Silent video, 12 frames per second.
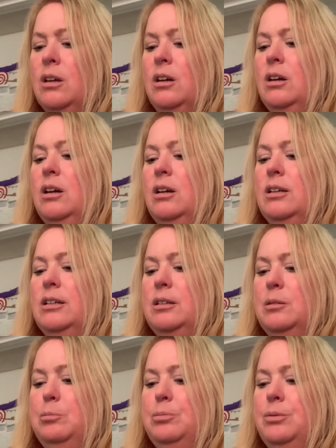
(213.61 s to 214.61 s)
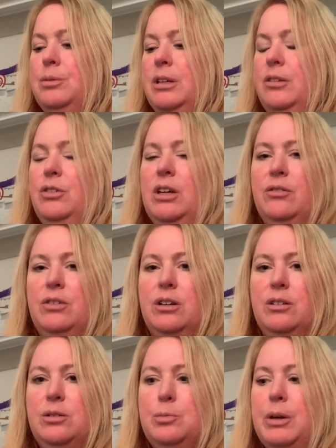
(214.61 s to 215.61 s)
and if you have a
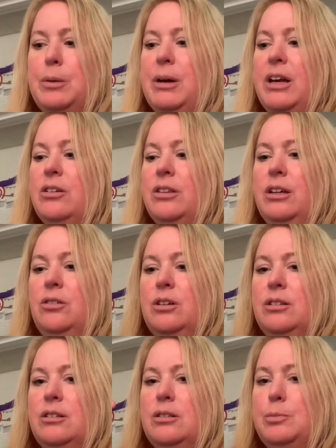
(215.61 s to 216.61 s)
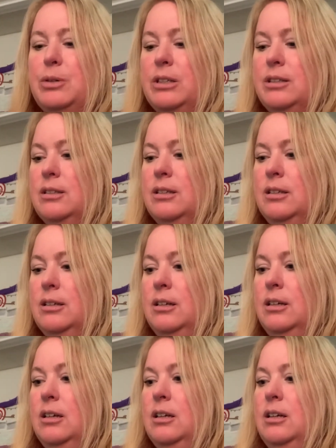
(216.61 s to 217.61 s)
spray bottle that you can spritz,
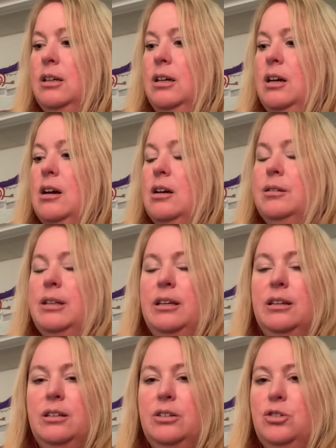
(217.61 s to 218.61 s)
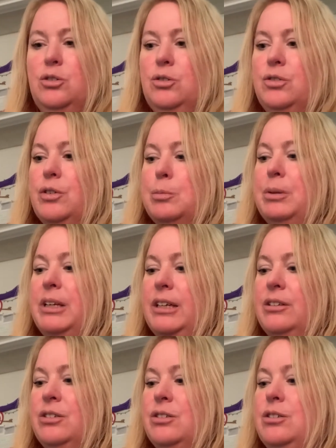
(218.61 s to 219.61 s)
like you use for
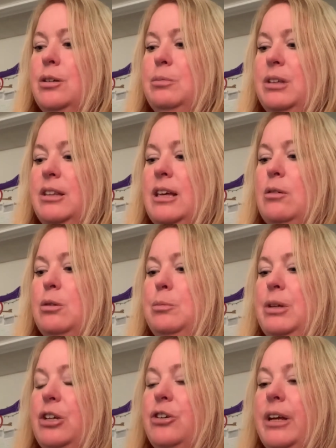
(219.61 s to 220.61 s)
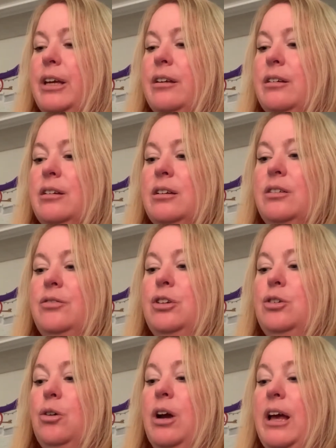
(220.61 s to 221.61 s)
plants or something, that would be great. If you
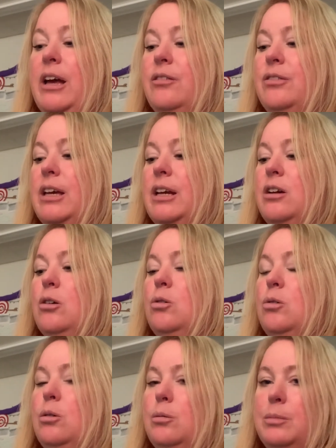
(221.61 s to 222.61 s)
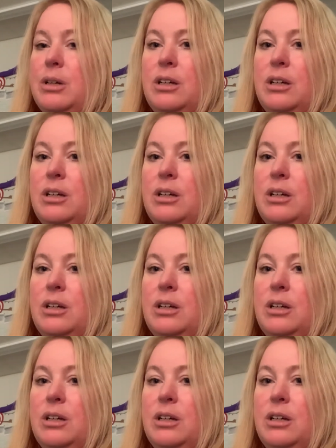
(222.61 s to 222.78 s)
don't have that at home,